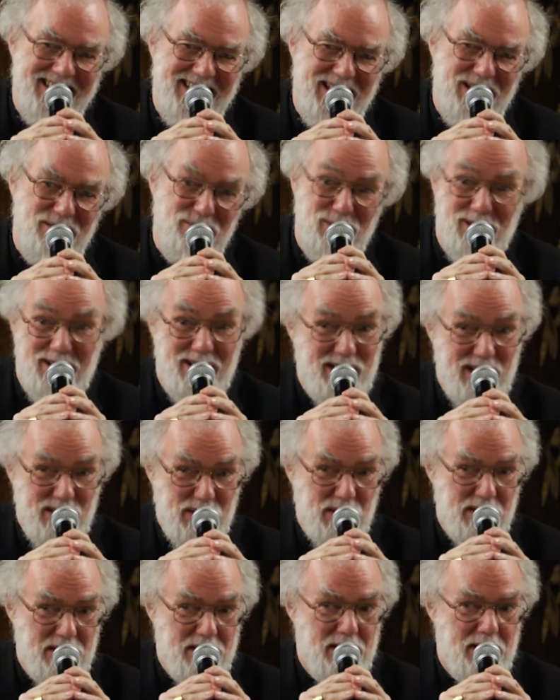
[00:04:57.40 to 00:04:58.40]
It really
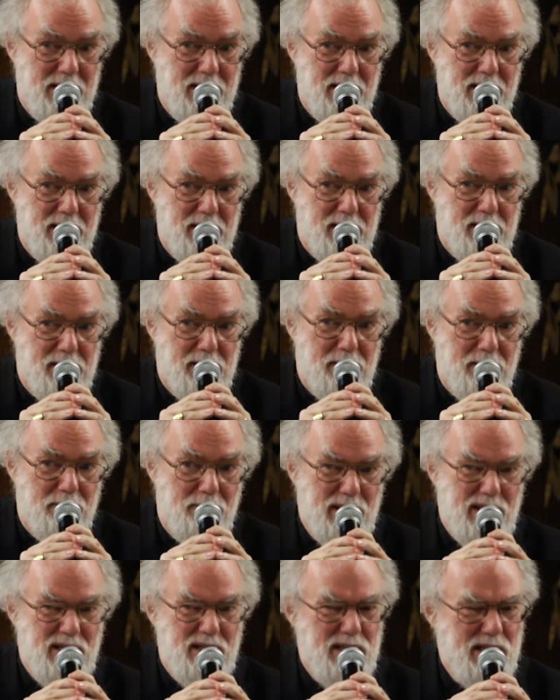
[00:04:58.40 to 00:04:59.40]
doesn't.
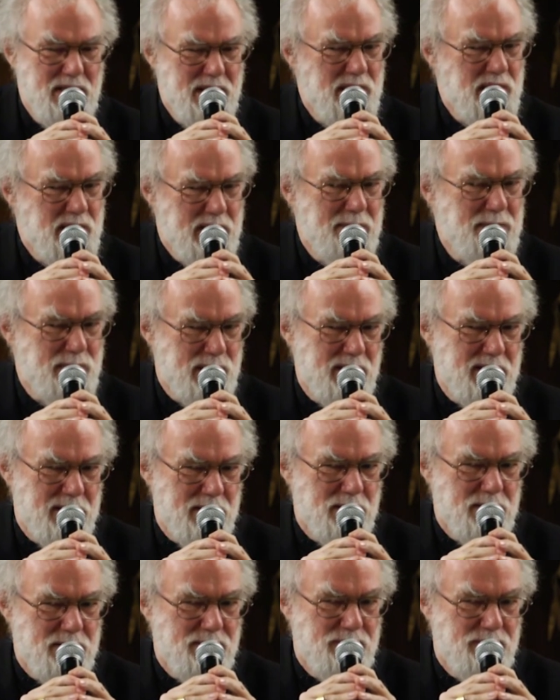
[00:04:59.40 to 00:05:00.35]
But it doesn't substitute